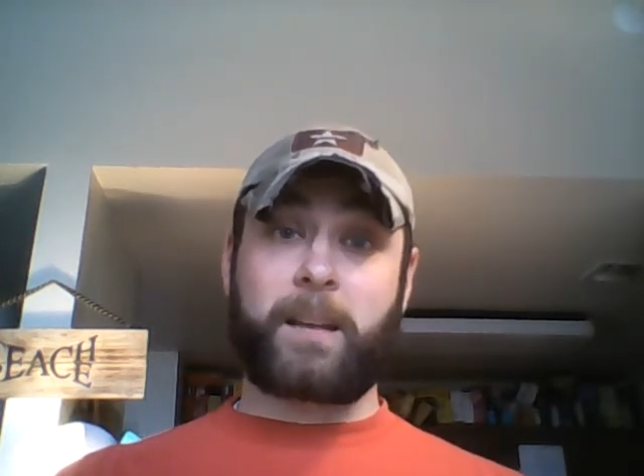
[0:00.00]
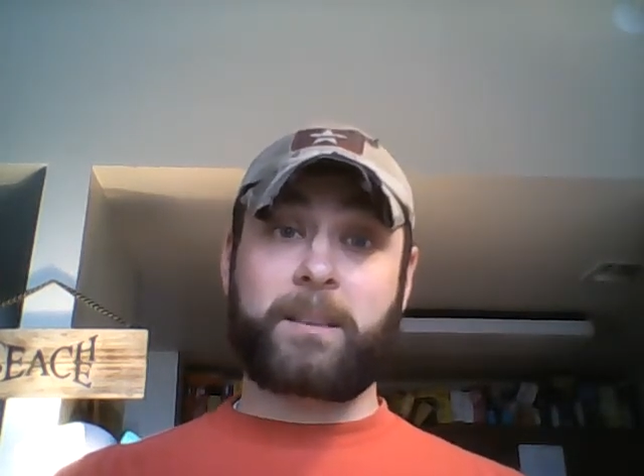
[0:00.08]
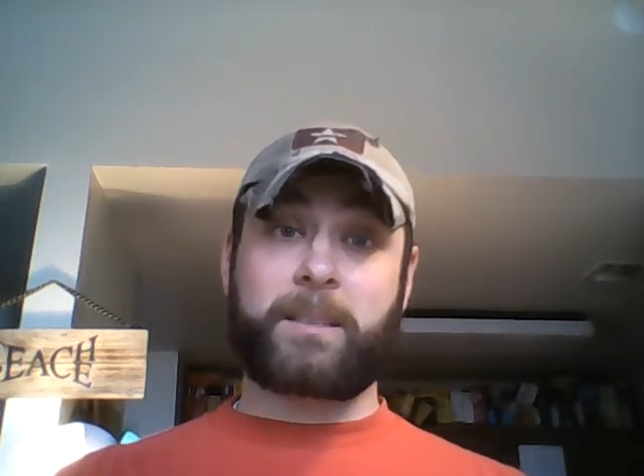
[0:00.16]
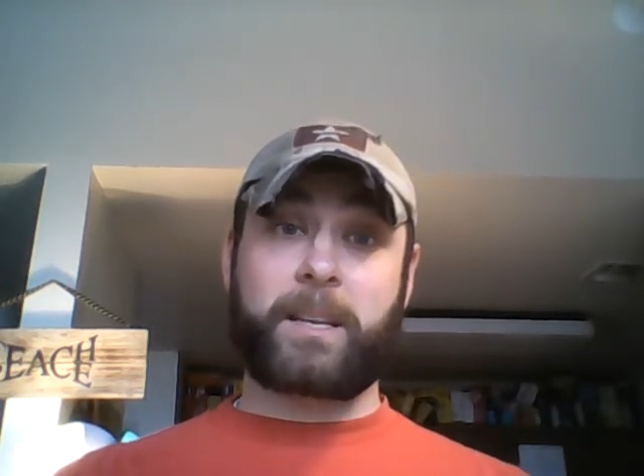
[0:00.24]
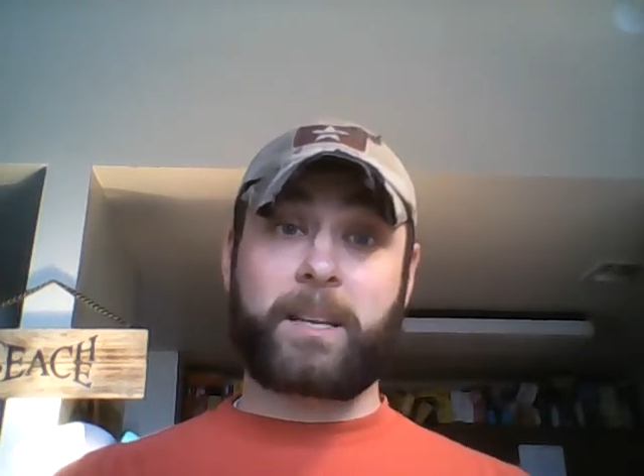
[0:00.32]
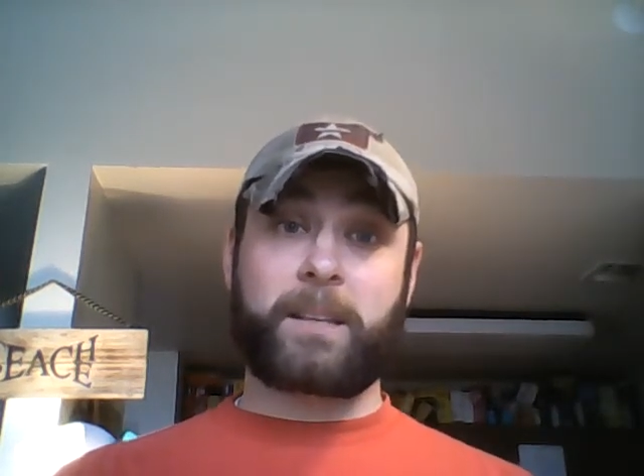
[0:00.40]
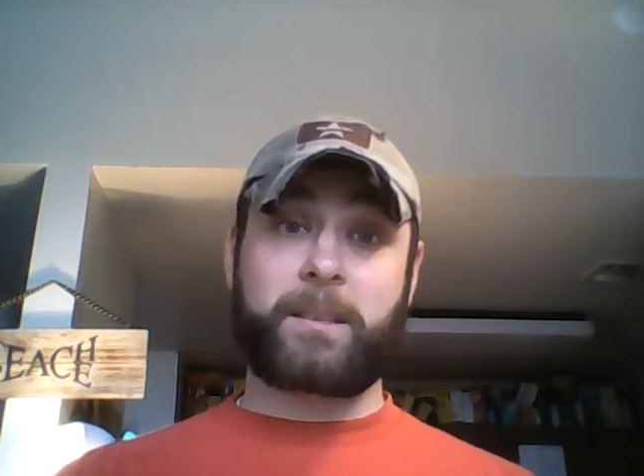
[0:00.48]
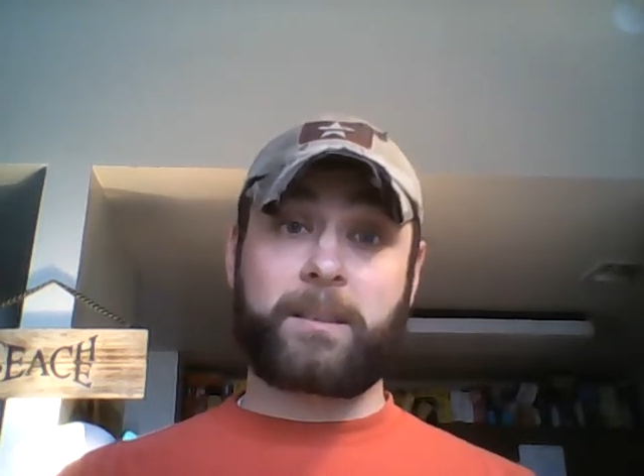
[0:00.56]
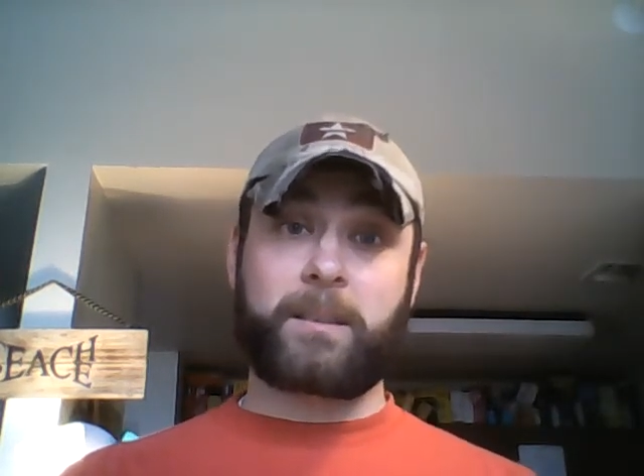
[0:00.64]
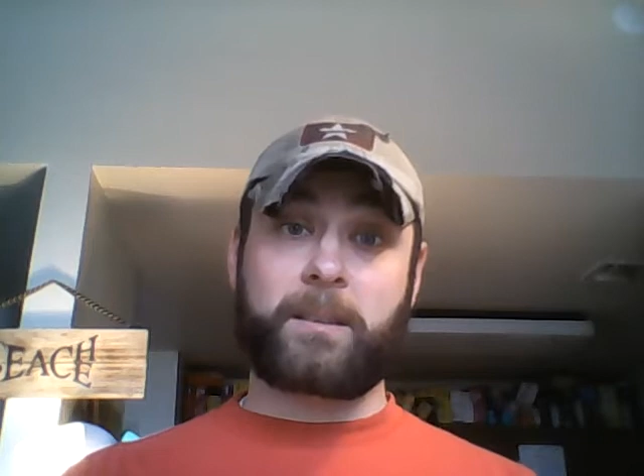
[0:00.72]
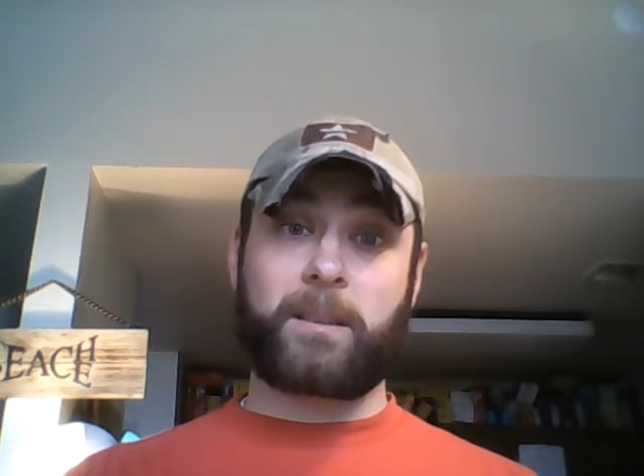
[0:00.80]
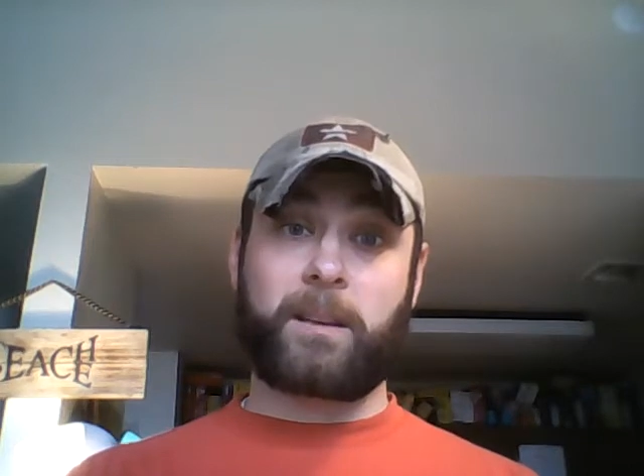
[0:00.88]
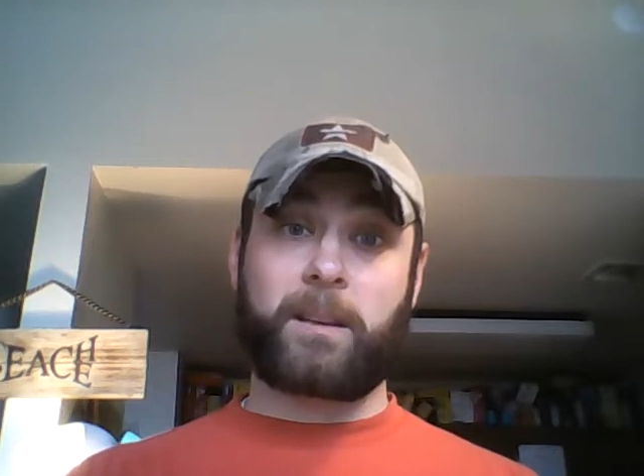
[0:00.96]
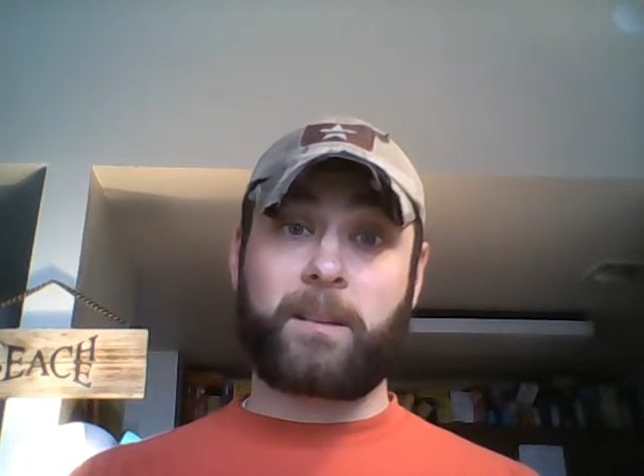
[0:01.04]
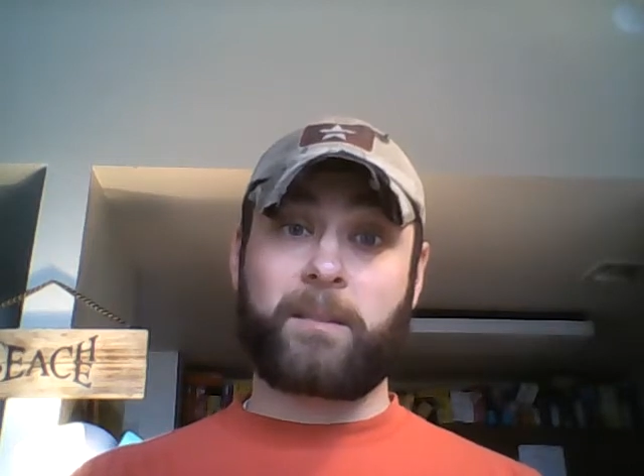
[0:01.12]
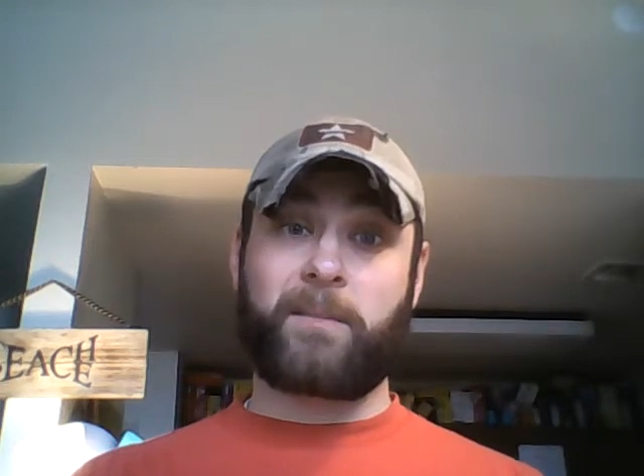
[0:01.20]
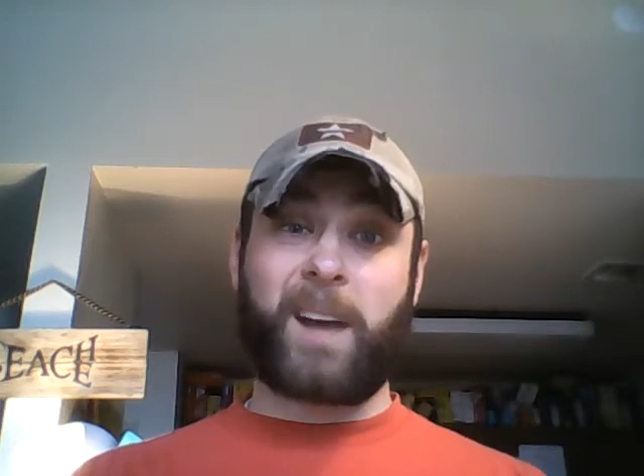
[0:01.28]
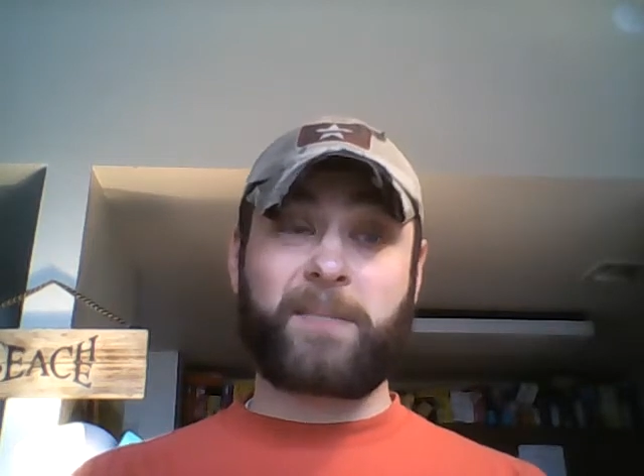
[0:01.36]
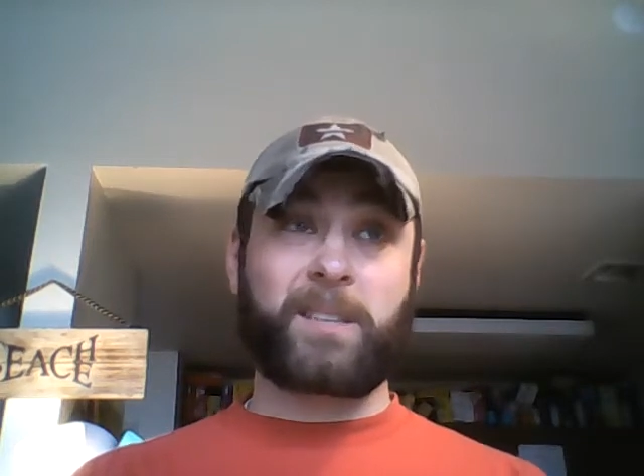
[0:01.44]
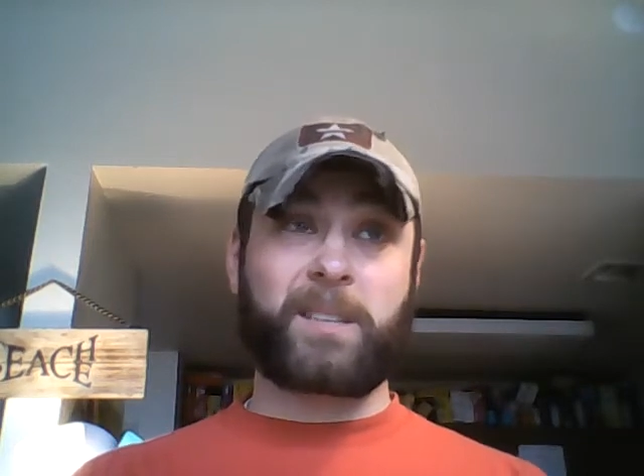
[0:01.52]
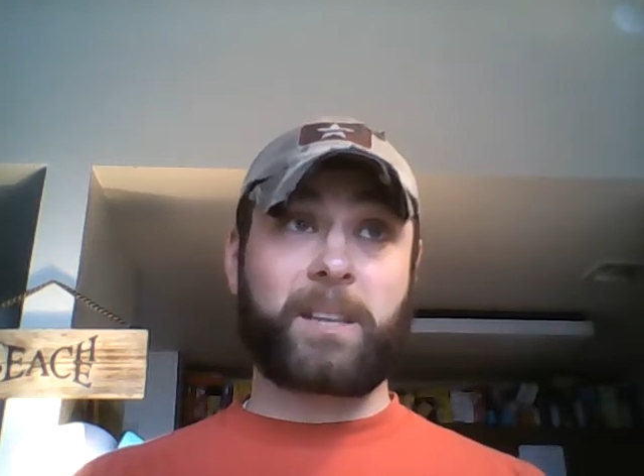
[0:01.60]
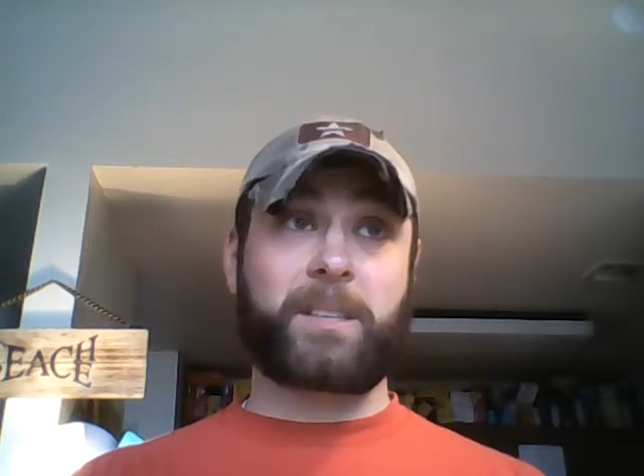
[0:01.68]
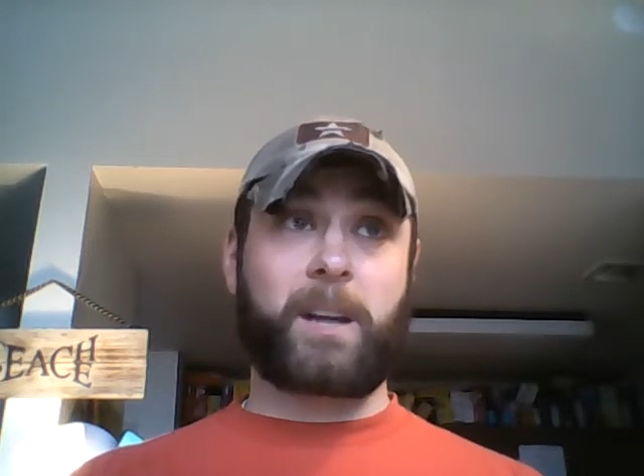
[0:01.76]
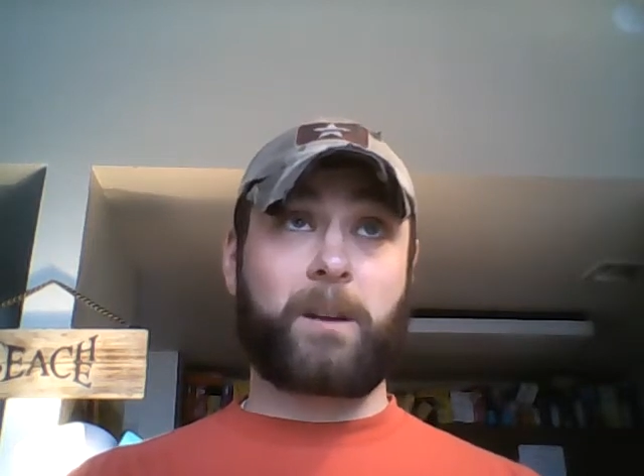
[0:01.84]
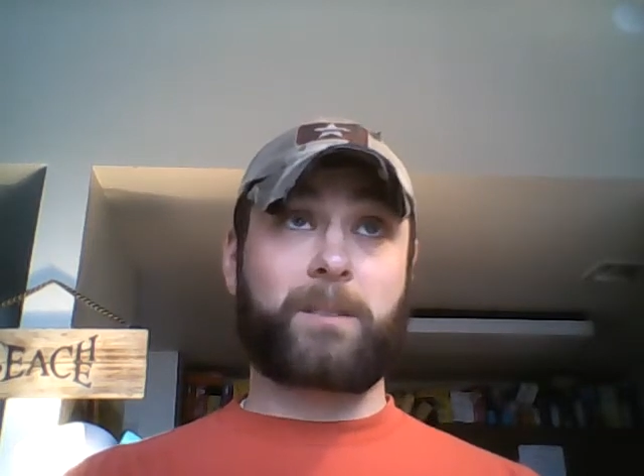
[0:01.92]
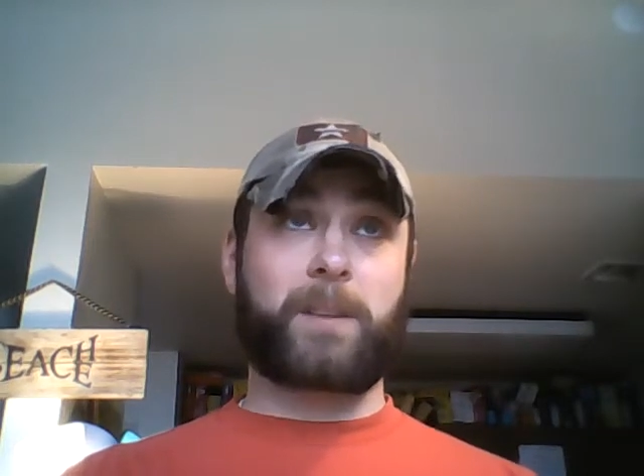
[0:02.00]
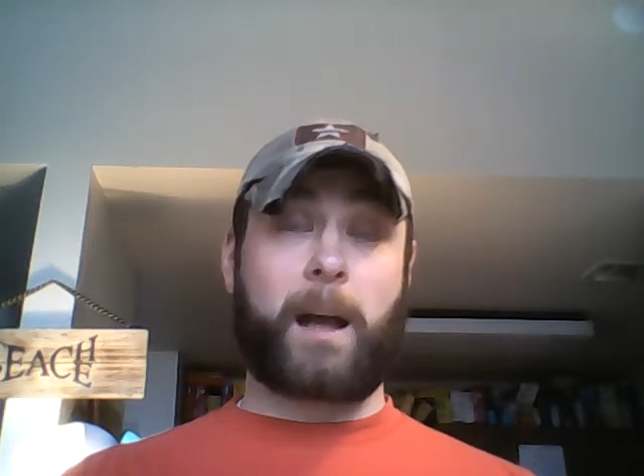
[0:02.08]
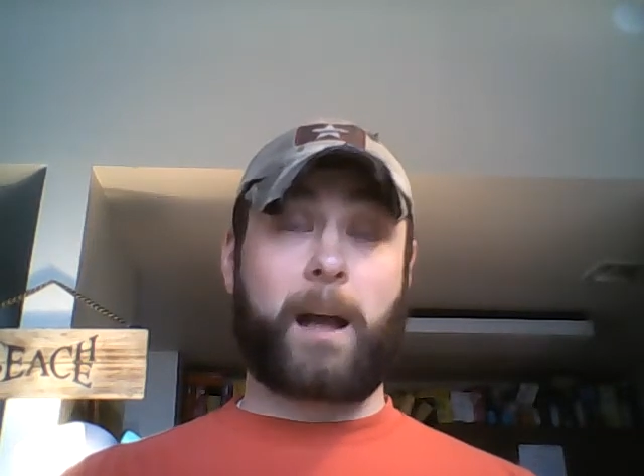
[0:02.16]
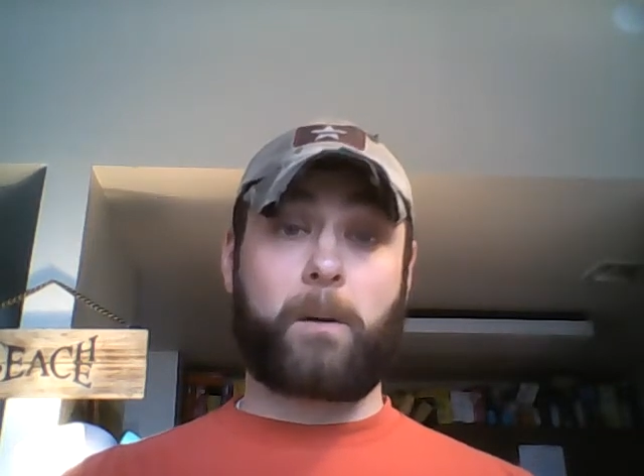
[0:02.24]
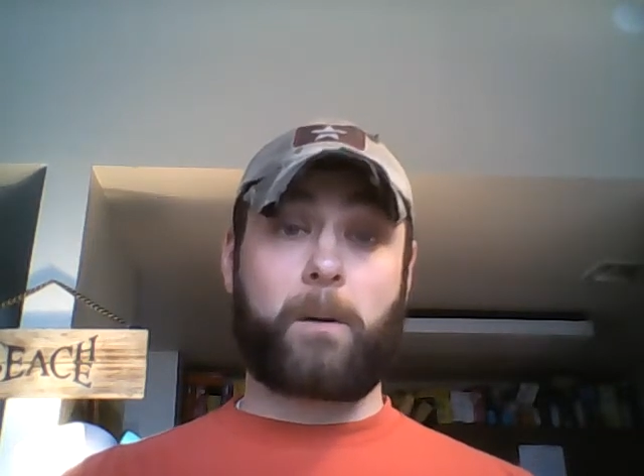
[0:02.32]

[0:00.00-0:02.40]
5-6 years now.